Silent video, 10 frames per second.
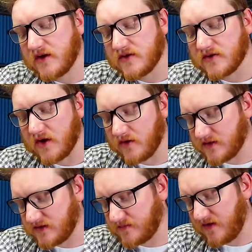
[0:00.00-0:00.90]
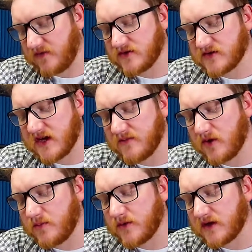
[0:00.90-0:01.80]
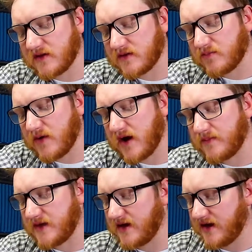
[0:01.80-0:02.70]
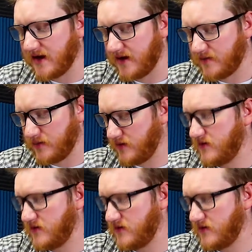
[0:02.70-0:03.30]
So this is my first time opening this puppy up,